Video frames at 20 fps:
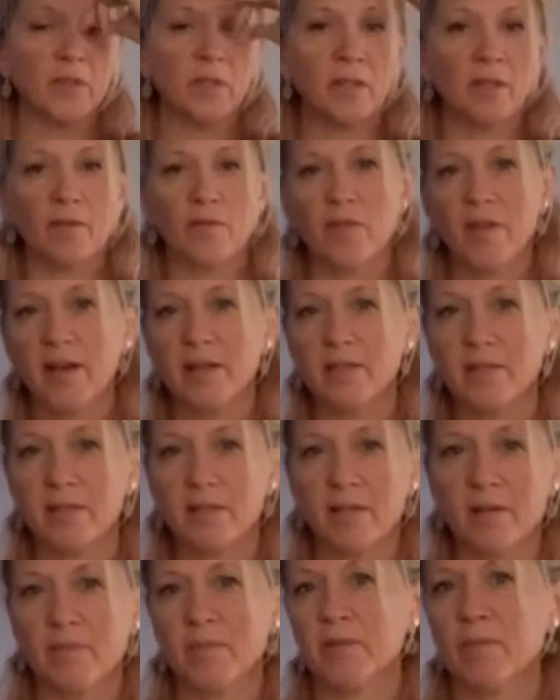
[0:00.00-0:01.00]
Now if that
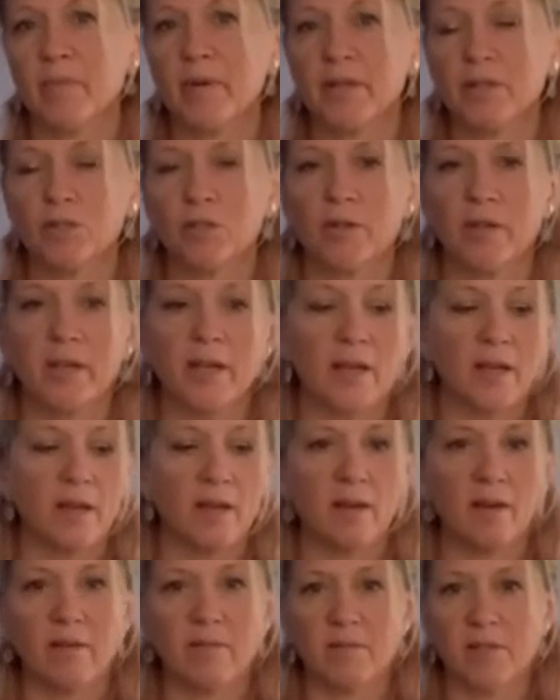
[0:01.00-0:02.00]
seems a bit
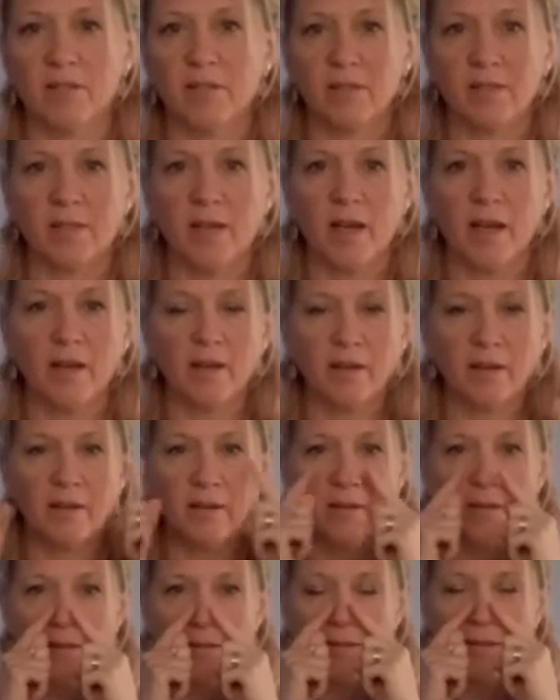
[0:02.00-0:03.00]
tricky, just take
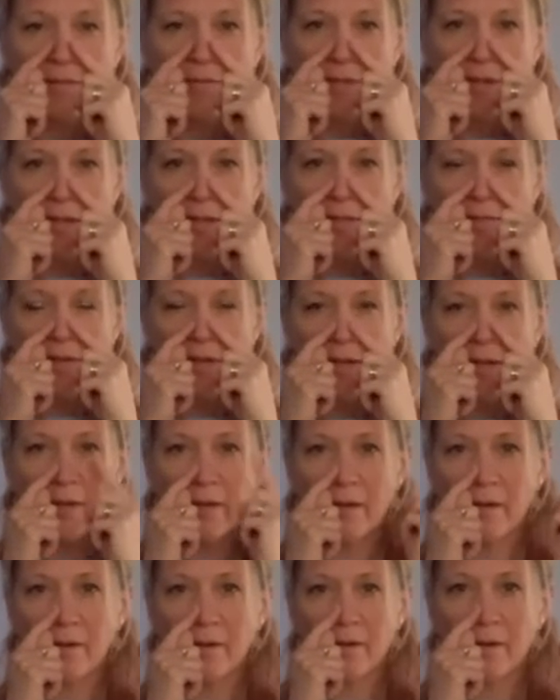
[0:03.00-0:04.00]
the first
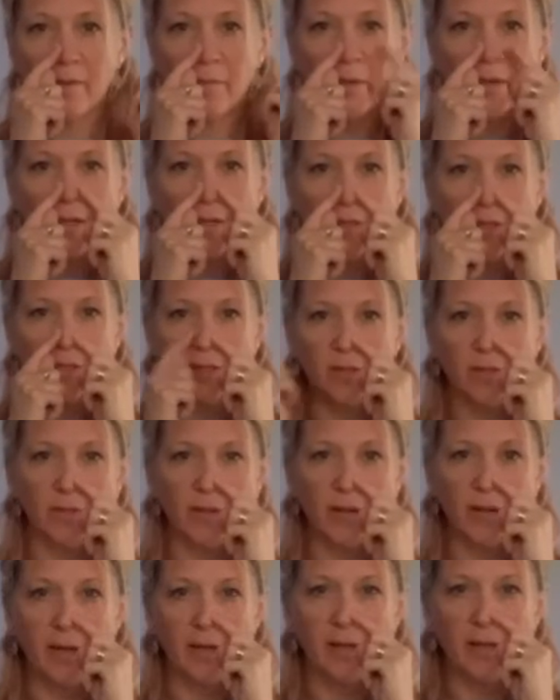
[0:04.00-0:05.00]
finger and we can just do
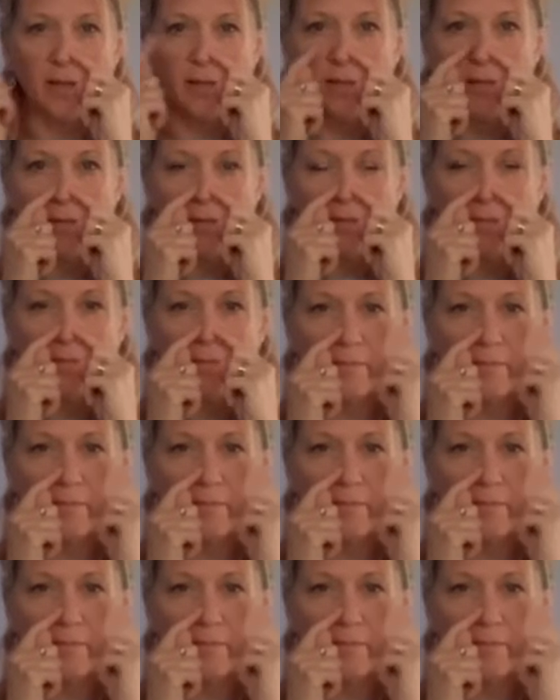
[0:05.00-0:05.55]
it like this.